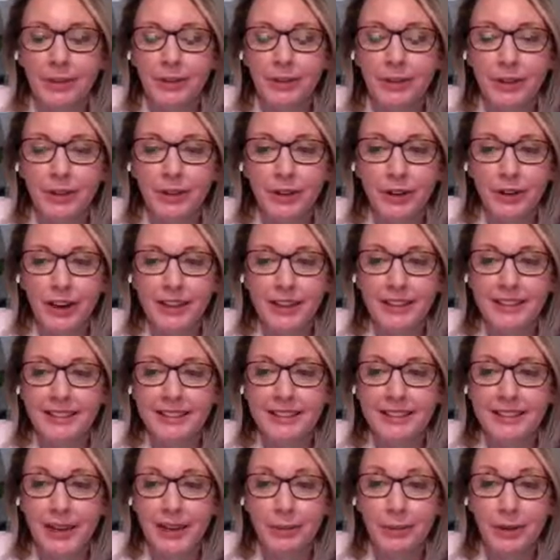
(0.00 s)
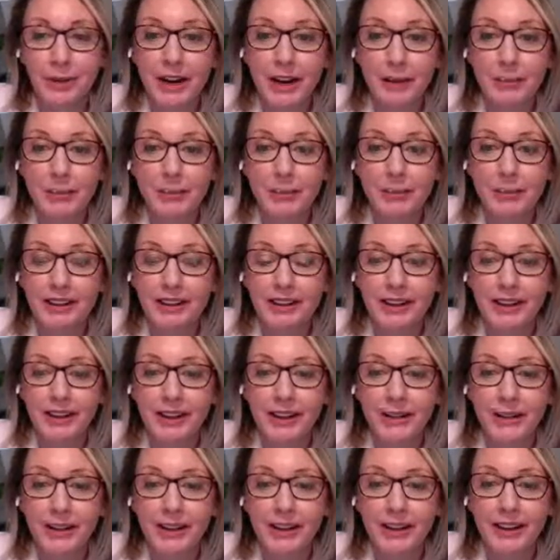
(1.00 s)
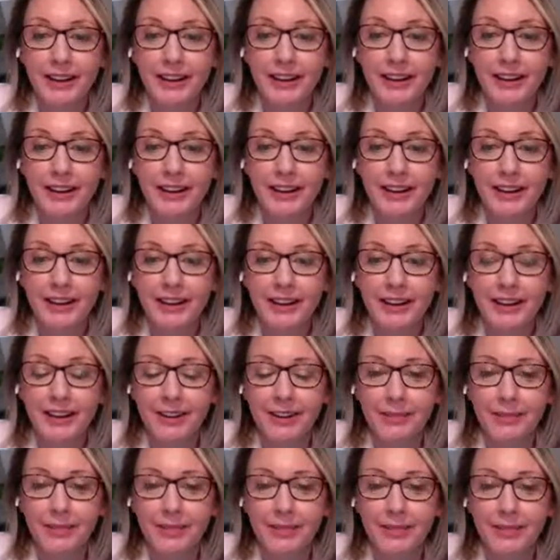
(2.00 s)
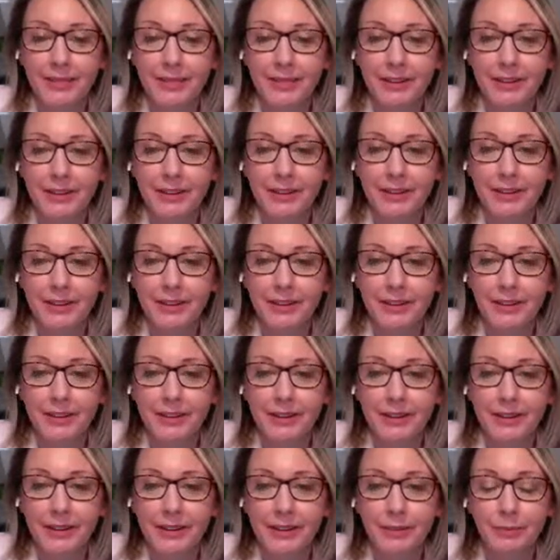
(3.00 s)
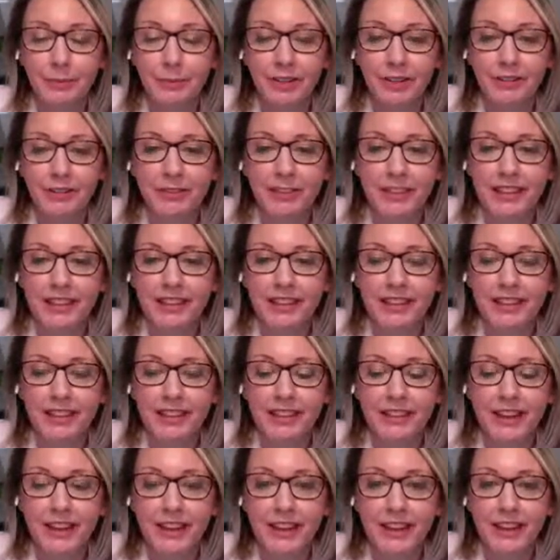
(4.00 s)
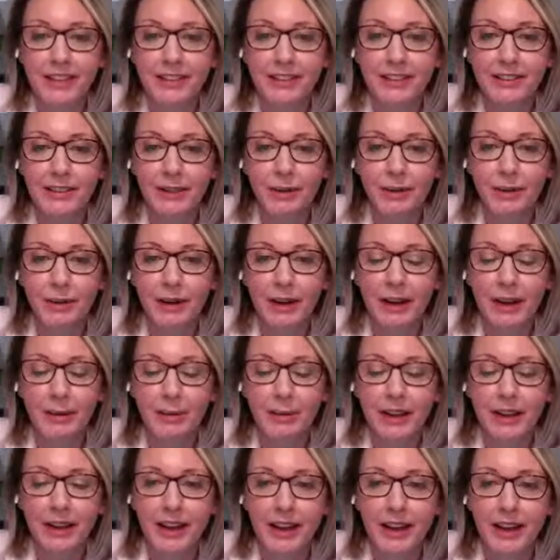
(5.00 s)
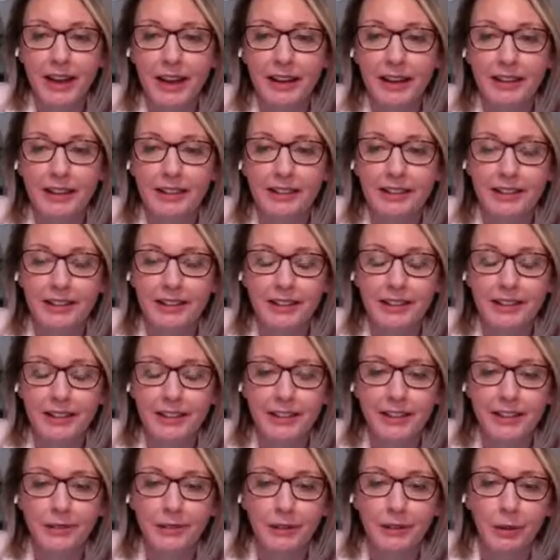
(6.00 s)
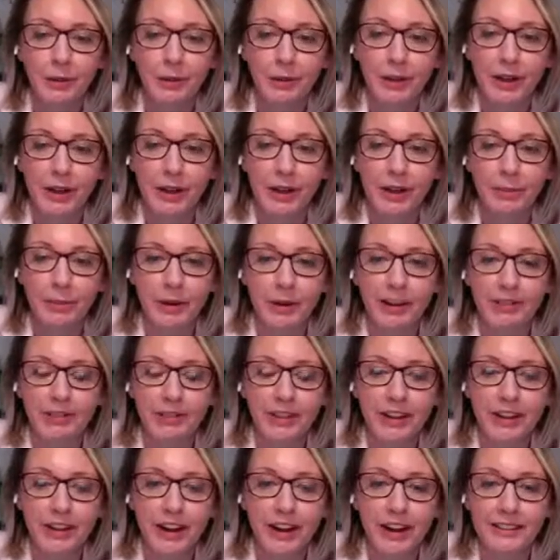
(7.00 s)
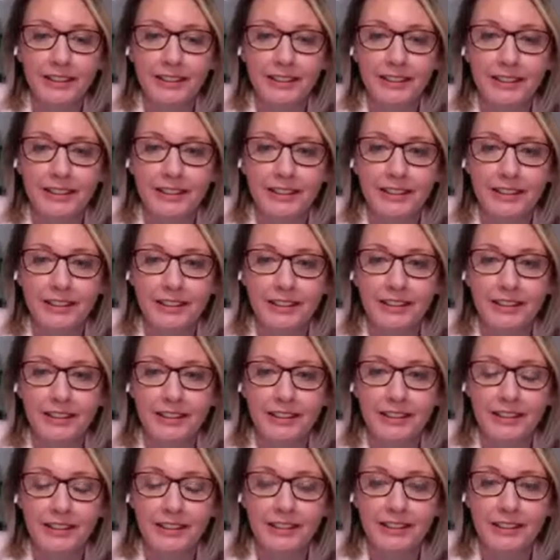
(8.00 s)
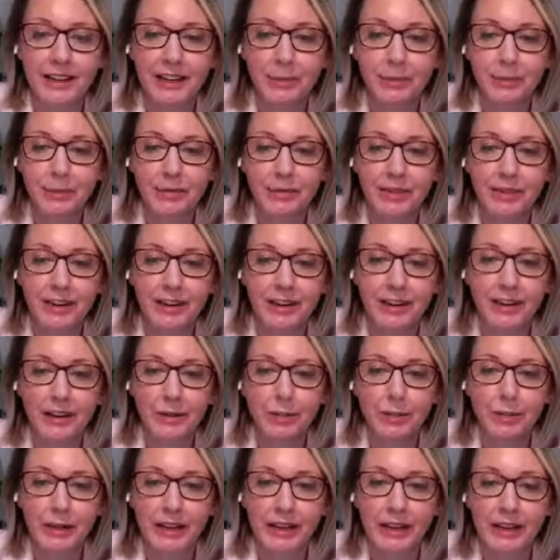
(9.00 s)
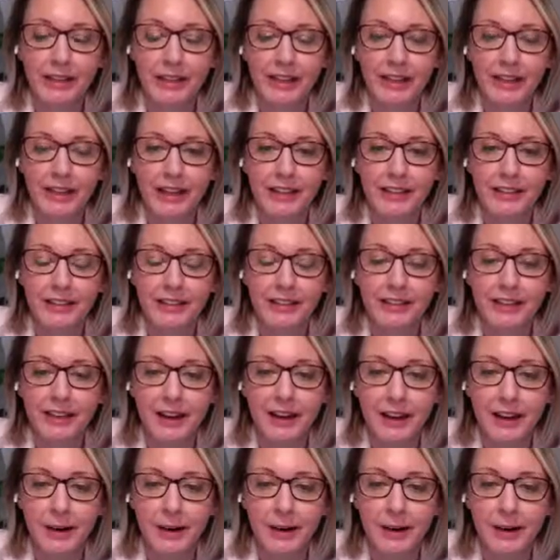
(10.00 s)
So I'll try to sum it up, in as briefly as I can. So ABA stands for Applied Behavior Analysis, and it's a type of therapy that